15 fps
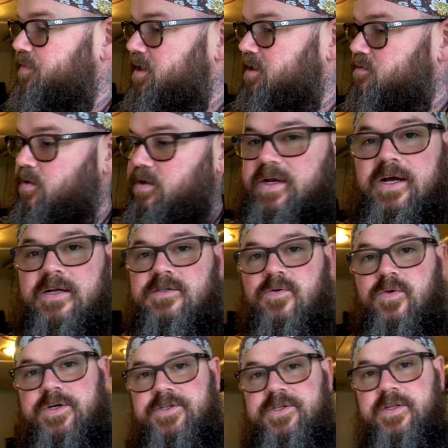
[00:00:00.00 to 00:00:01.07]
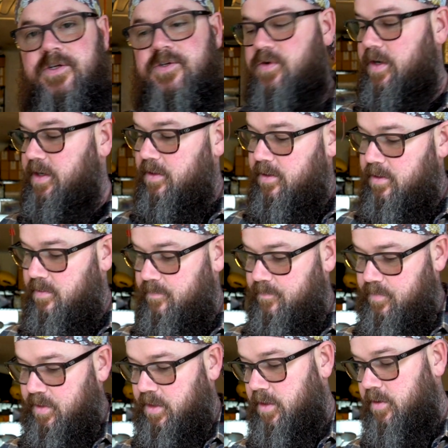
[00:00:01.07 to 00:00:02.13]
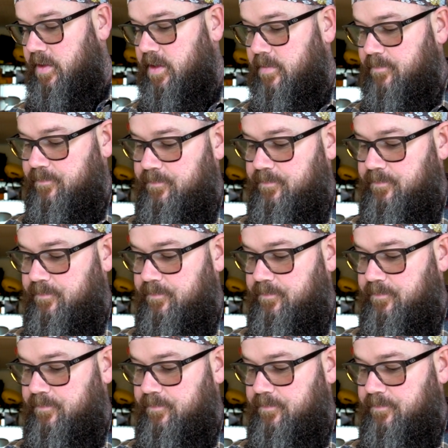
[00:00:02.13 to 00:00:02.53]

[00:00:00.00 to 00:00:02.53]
This one got squished in the trailer. You know, they